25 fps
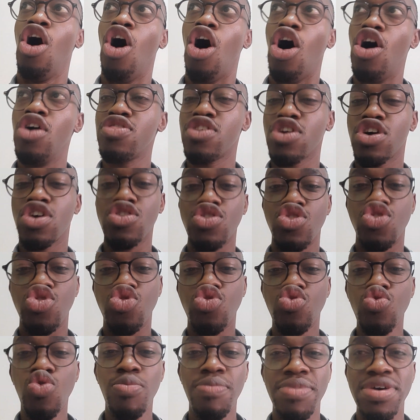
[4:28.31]
On the
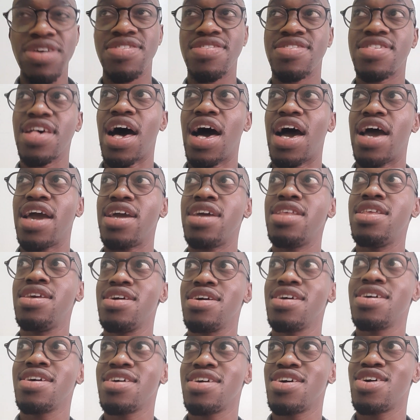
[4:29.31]
consuming side,
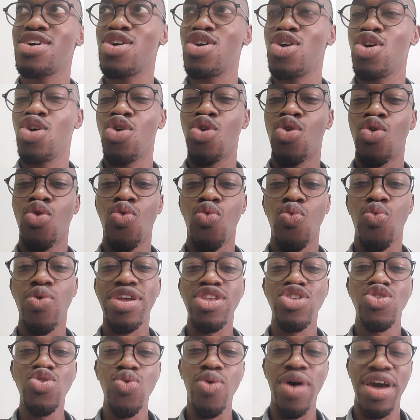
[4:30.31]
we
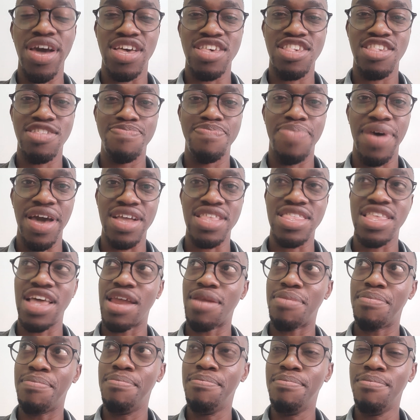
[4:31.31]
do expect
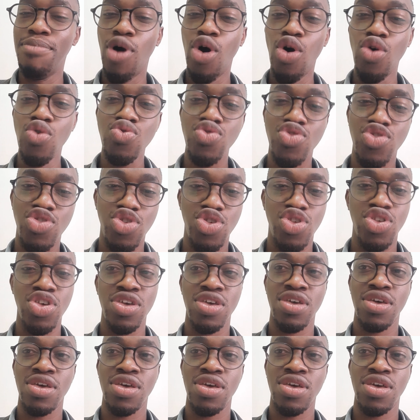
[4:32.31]
that most